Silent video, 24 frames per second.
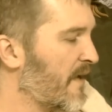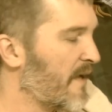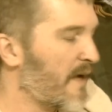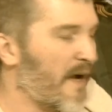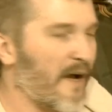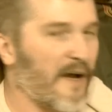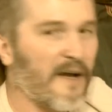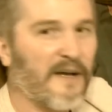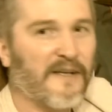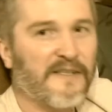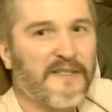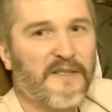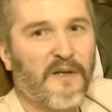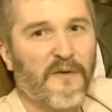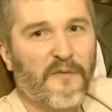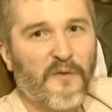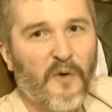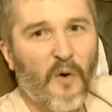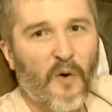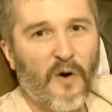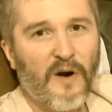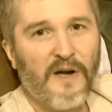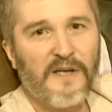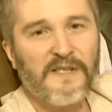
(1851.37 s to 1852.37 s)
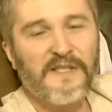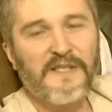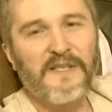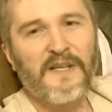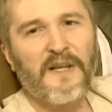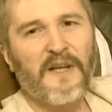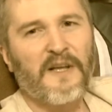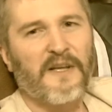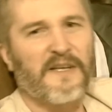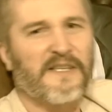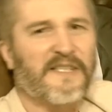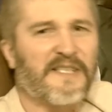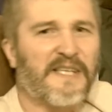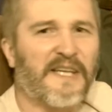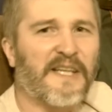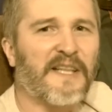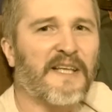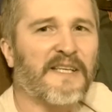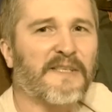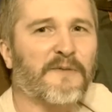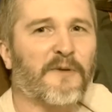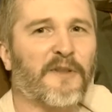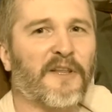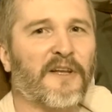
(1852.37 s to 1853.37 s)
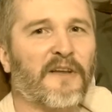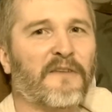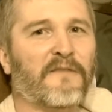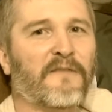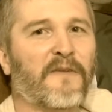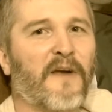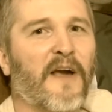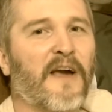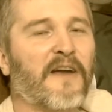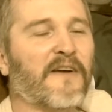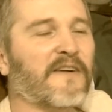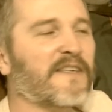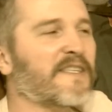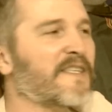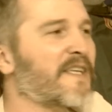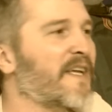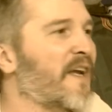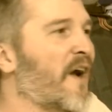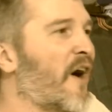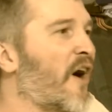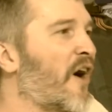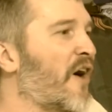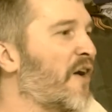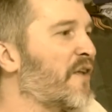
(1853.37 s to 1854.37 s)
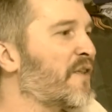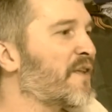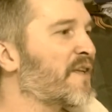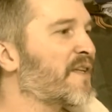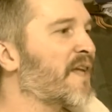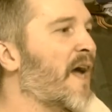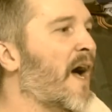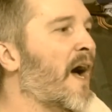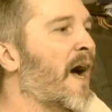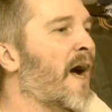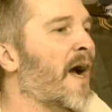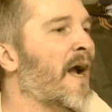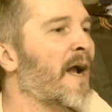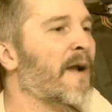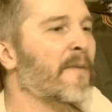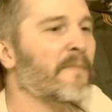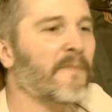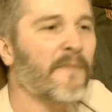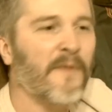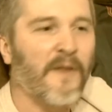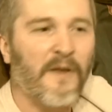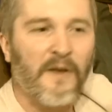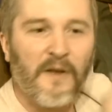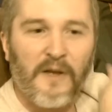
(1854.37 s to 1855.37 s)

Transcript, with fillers: Uh, so of course, you see this with the Confederacy all the time.